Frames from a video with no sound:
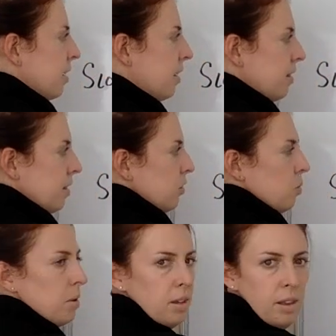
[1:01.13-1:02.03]
in, then this
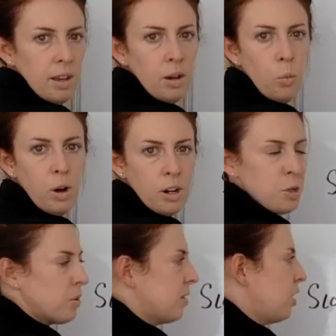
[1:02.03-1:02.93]
would be like a 100%
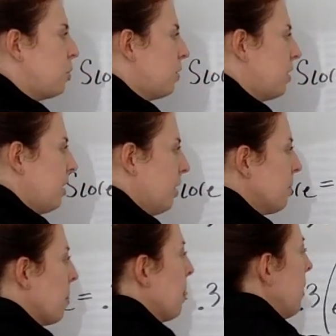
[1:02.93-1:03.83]
you put in here.